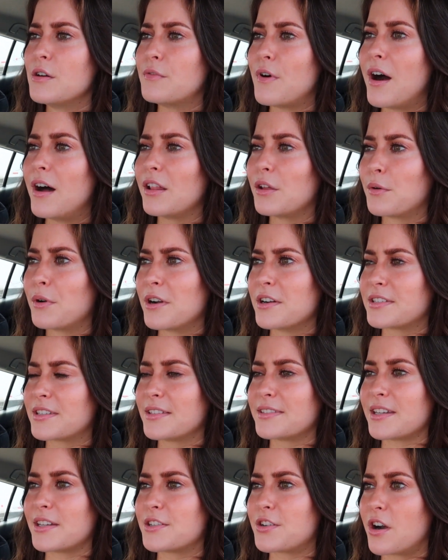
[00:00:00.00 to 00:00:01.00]
followers
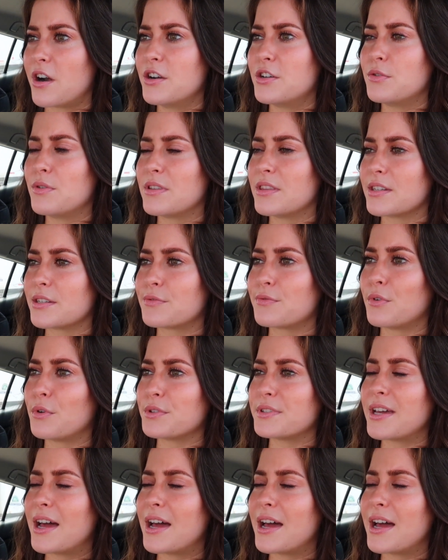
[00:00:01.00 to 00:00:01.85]
since I started doing this full